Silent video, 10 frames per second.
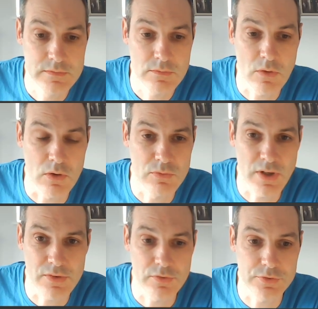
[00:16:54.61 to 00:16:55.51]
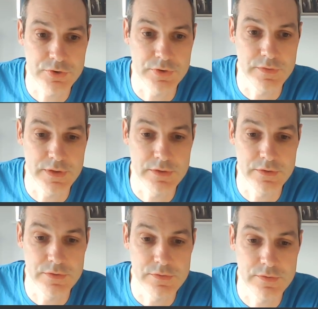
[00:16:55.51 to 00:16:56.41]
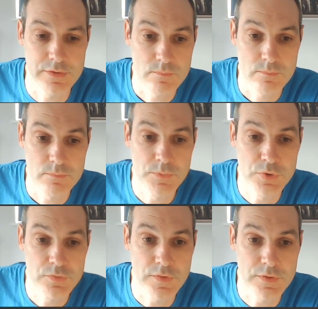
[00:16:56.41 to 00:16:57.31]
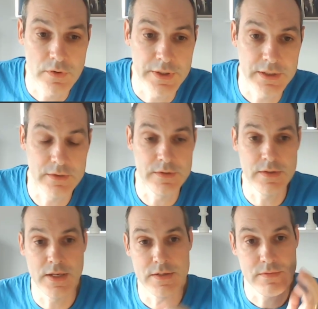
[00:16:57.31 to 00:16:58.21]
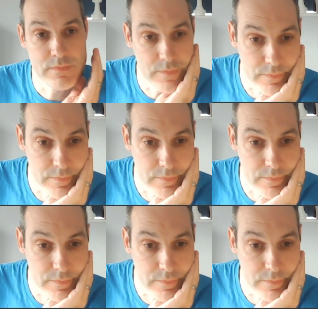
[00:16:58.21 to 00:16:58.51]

Well, that's not true. They could move the knight and then